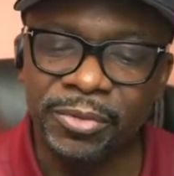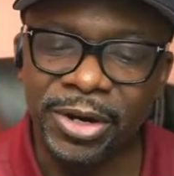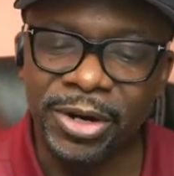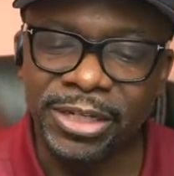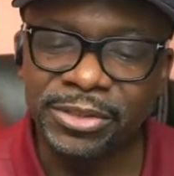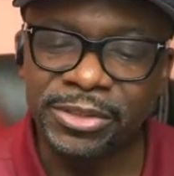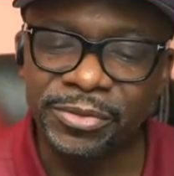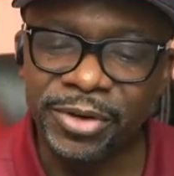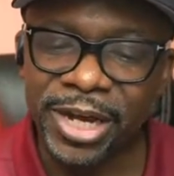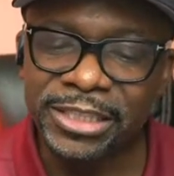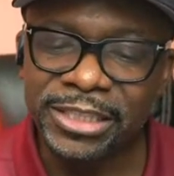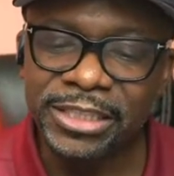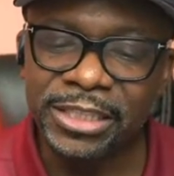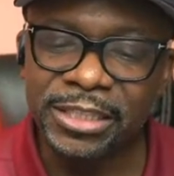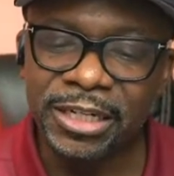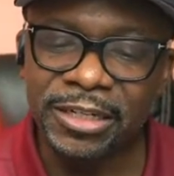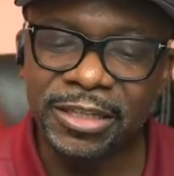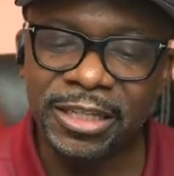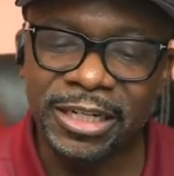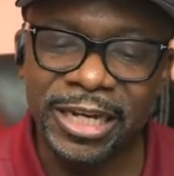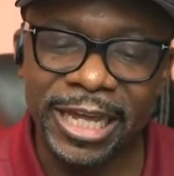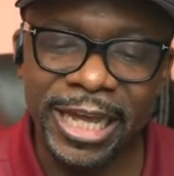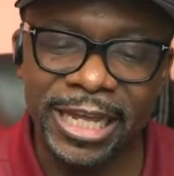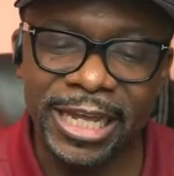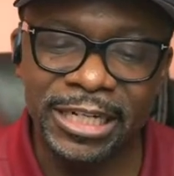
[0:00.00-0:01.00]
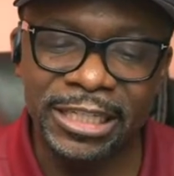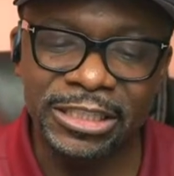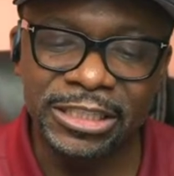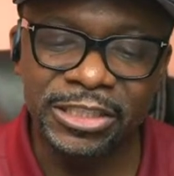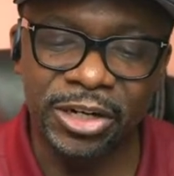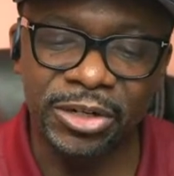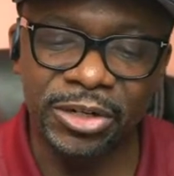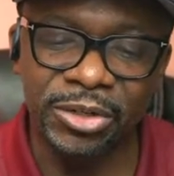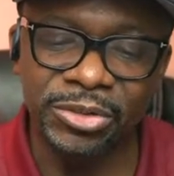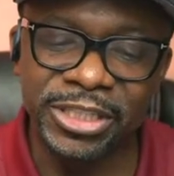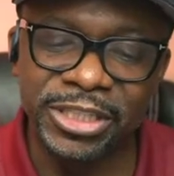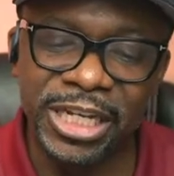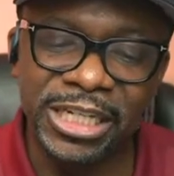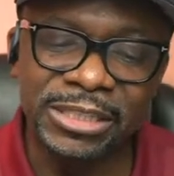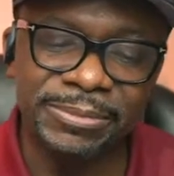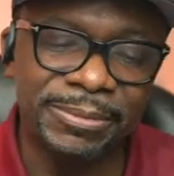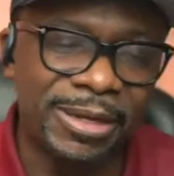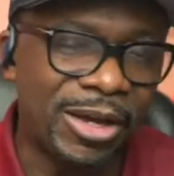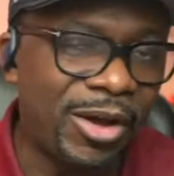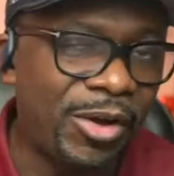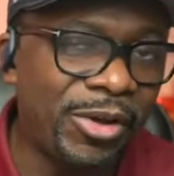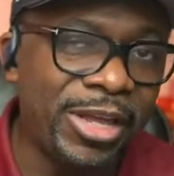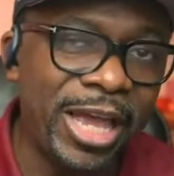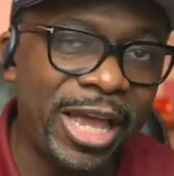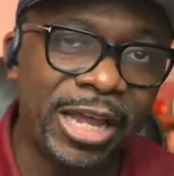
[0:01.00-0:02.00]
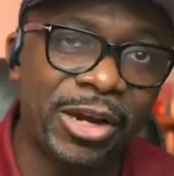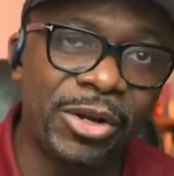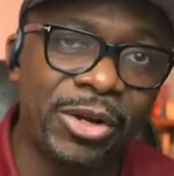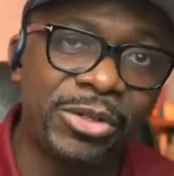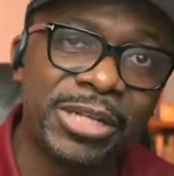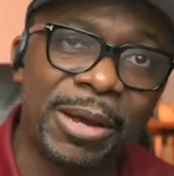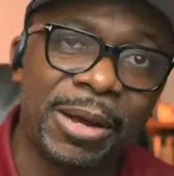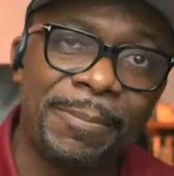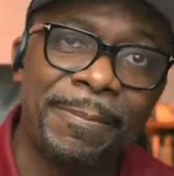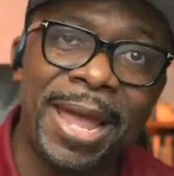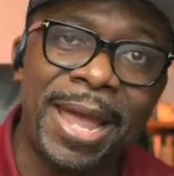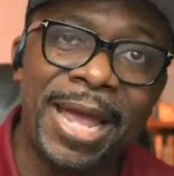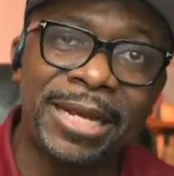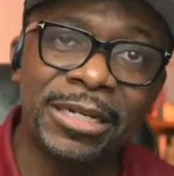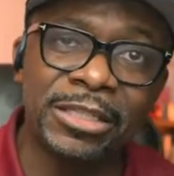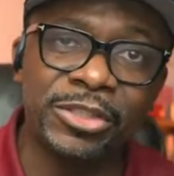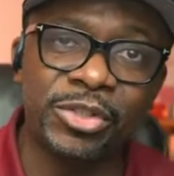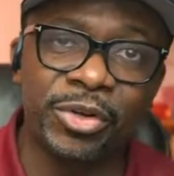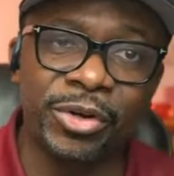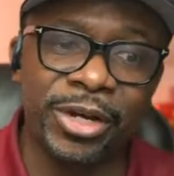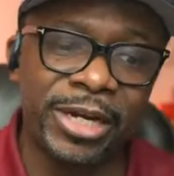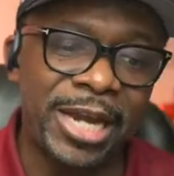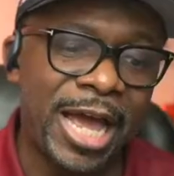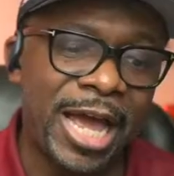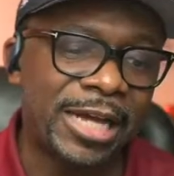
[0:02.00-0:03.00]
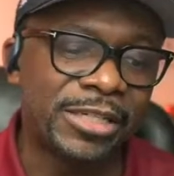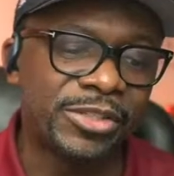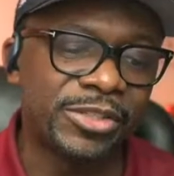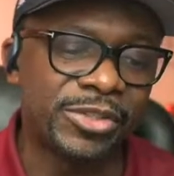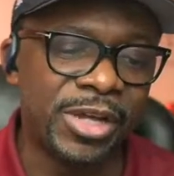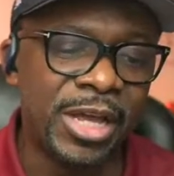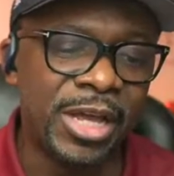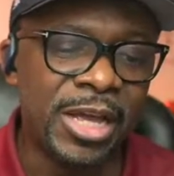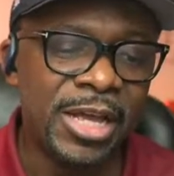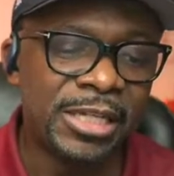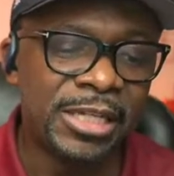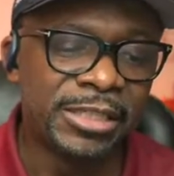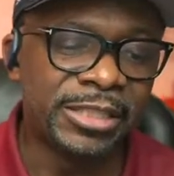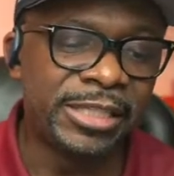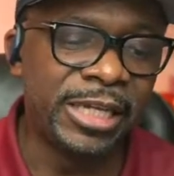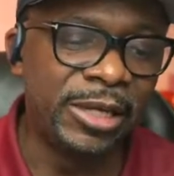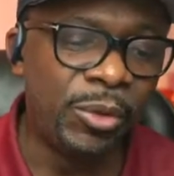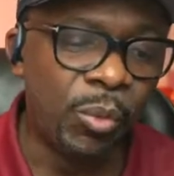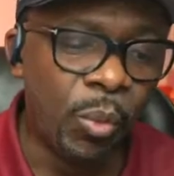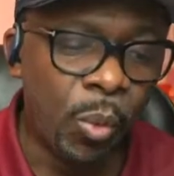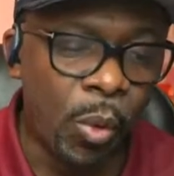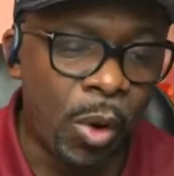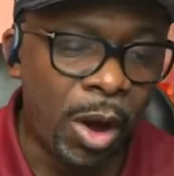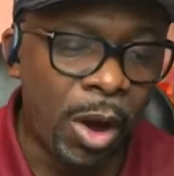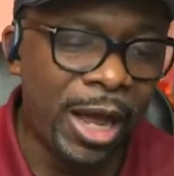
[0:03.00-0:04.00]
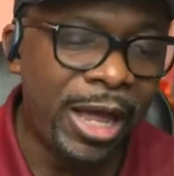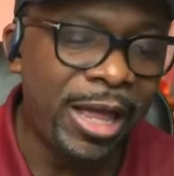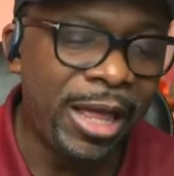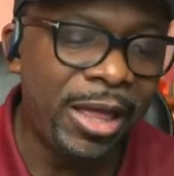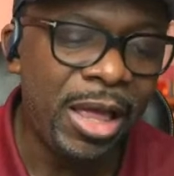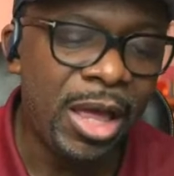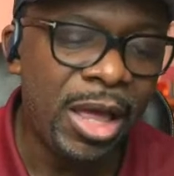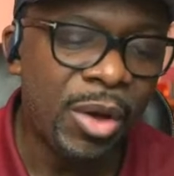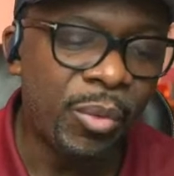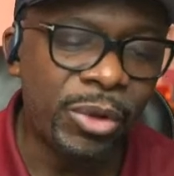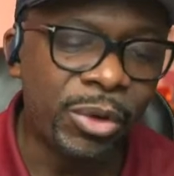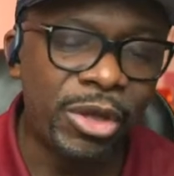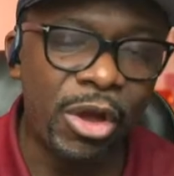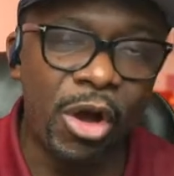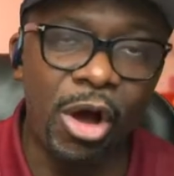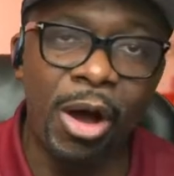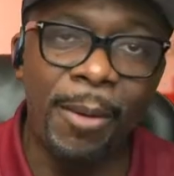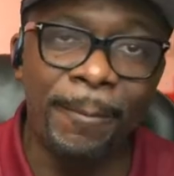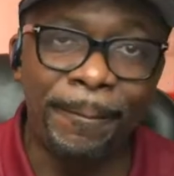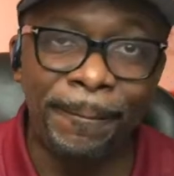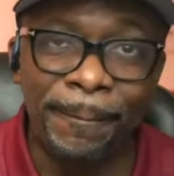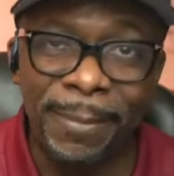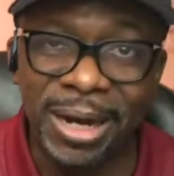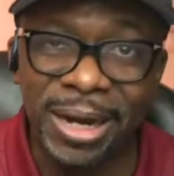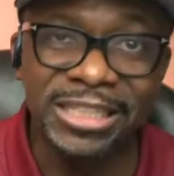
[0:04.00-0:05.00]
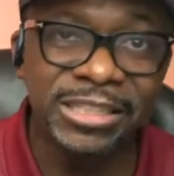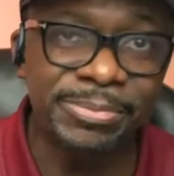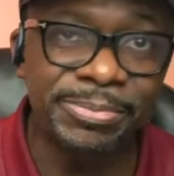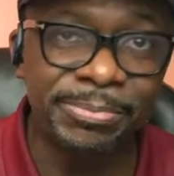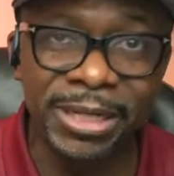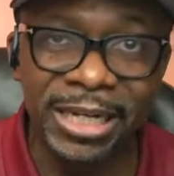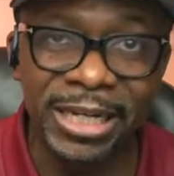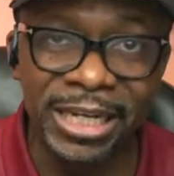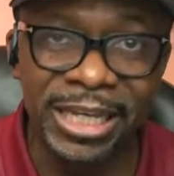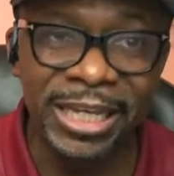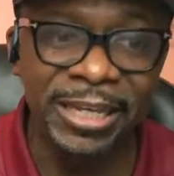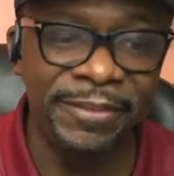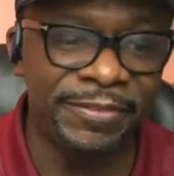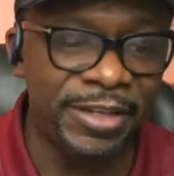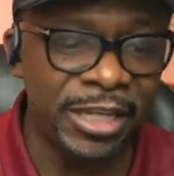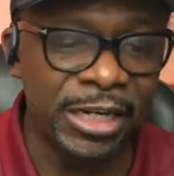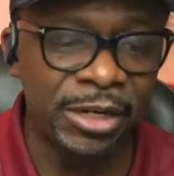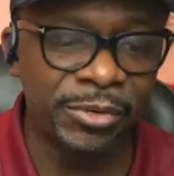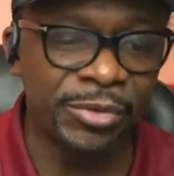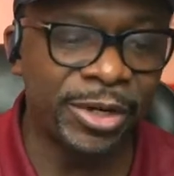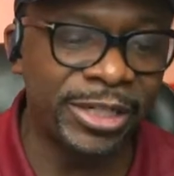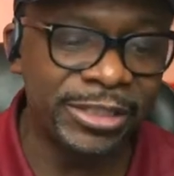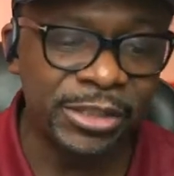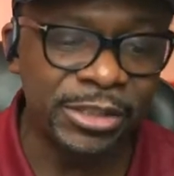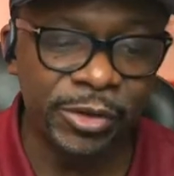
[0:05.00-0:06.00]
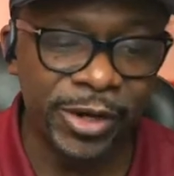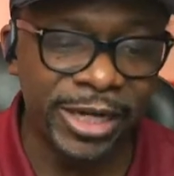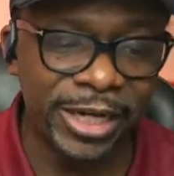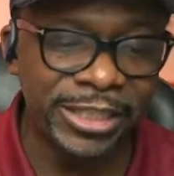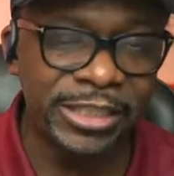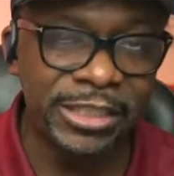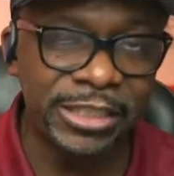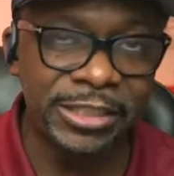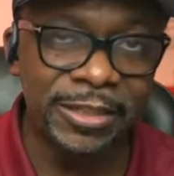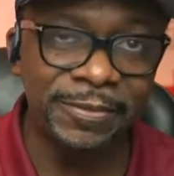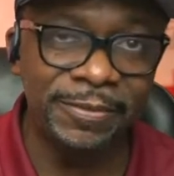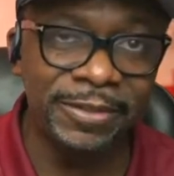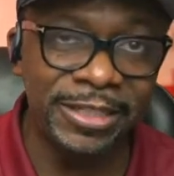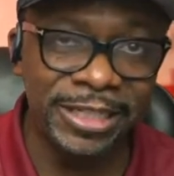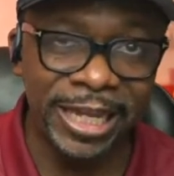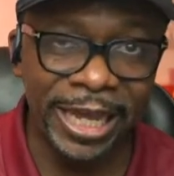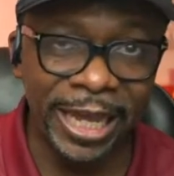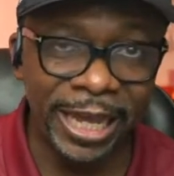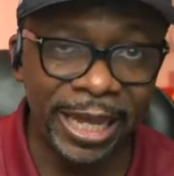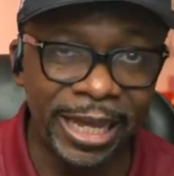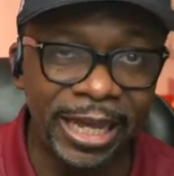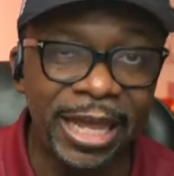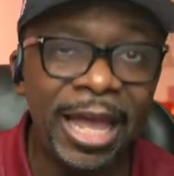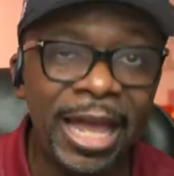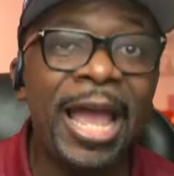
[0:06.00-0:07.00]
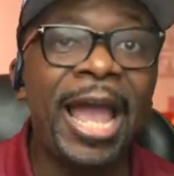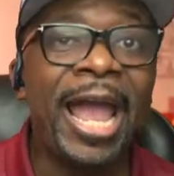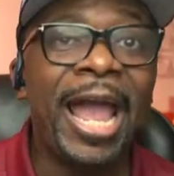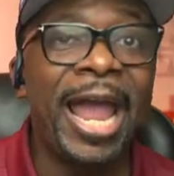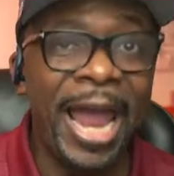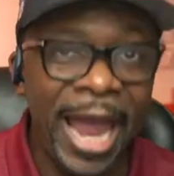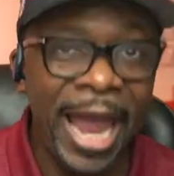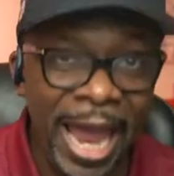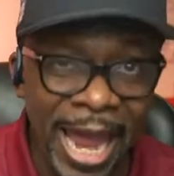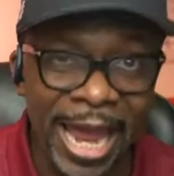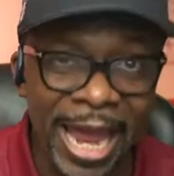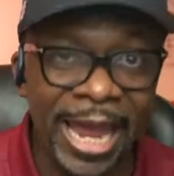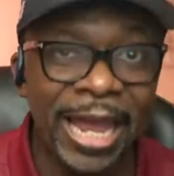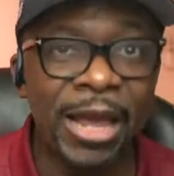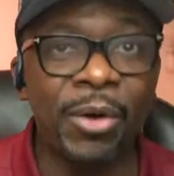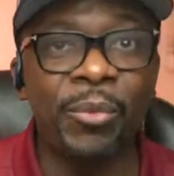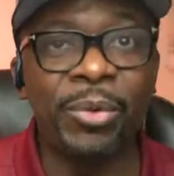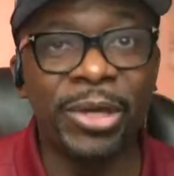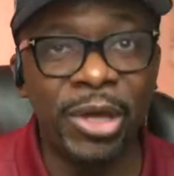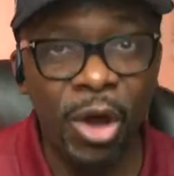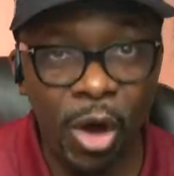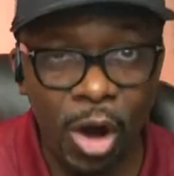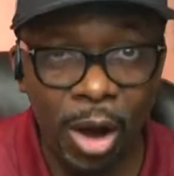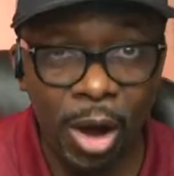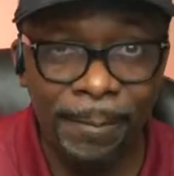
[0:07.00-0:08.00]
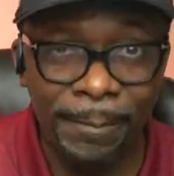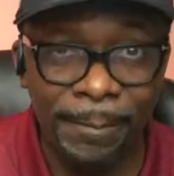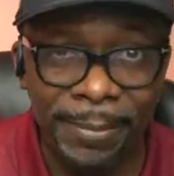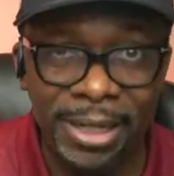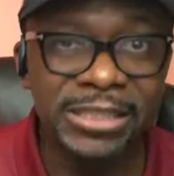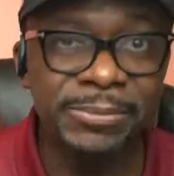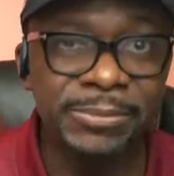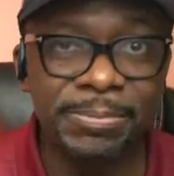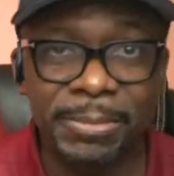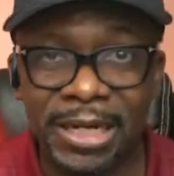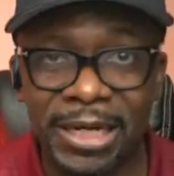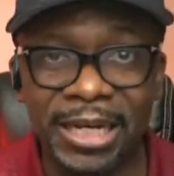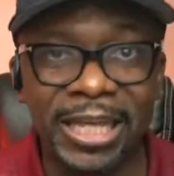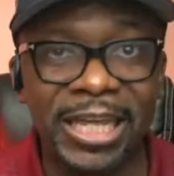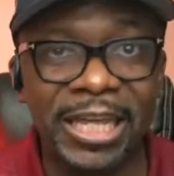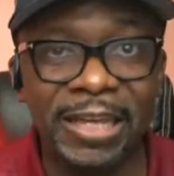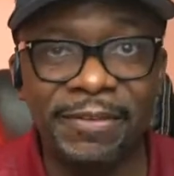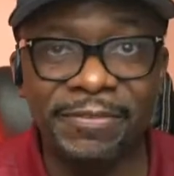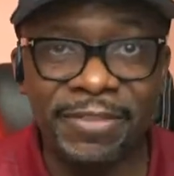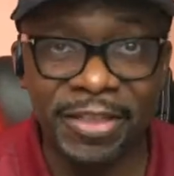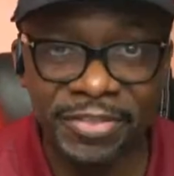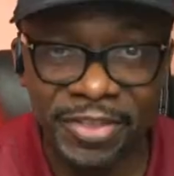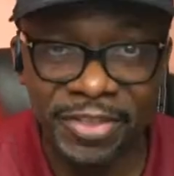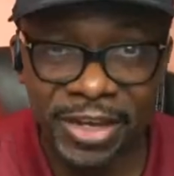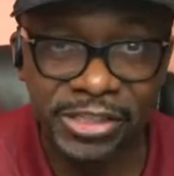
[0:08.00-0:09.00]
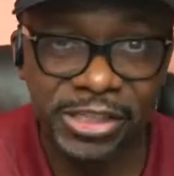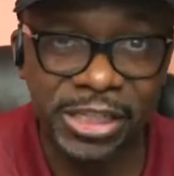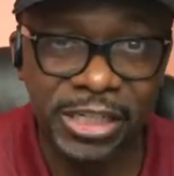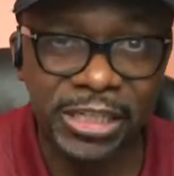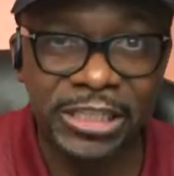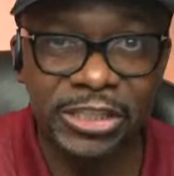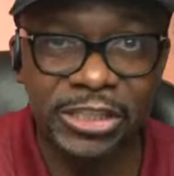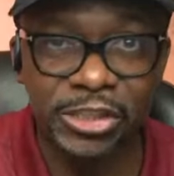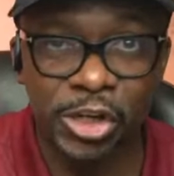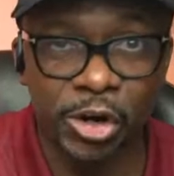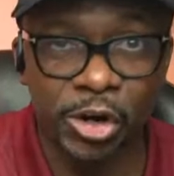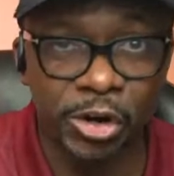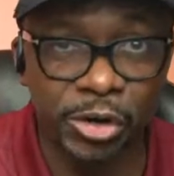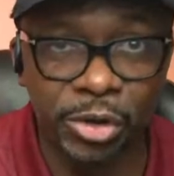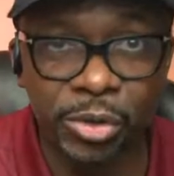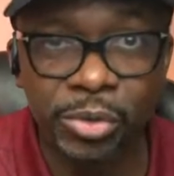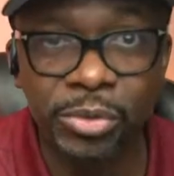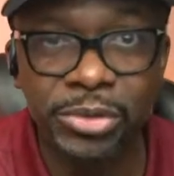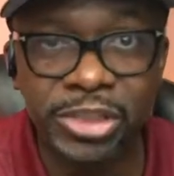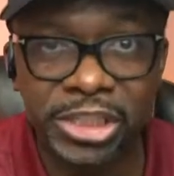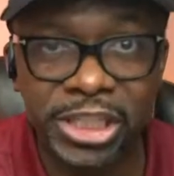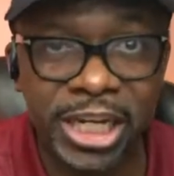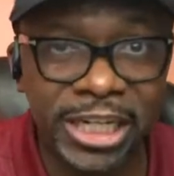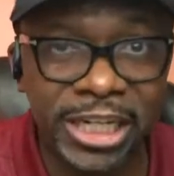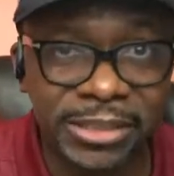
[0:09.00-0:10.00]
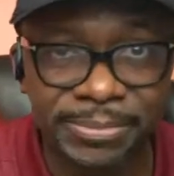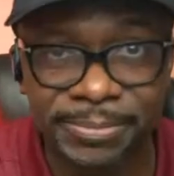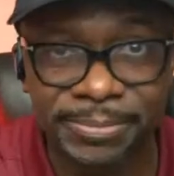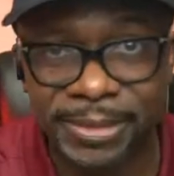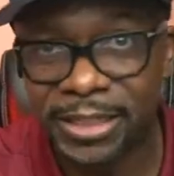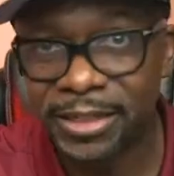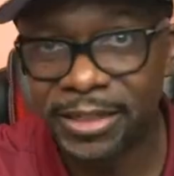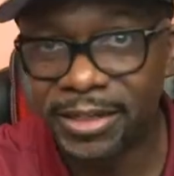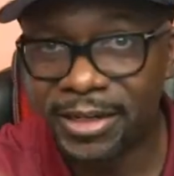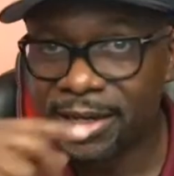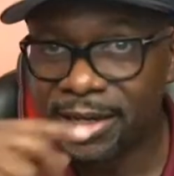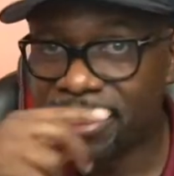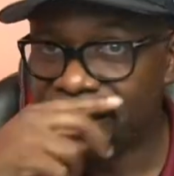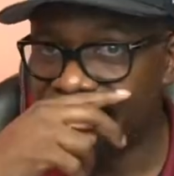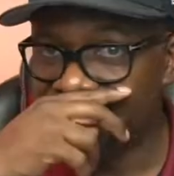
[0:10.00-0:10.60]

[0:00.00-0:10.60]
Resurrection of the dead and eternal judgment. Oh, yeah, those are mandatory doctrines. See, one, we all must believe in the resurrection of the dead, and we all must believe that there's an eternal judgment.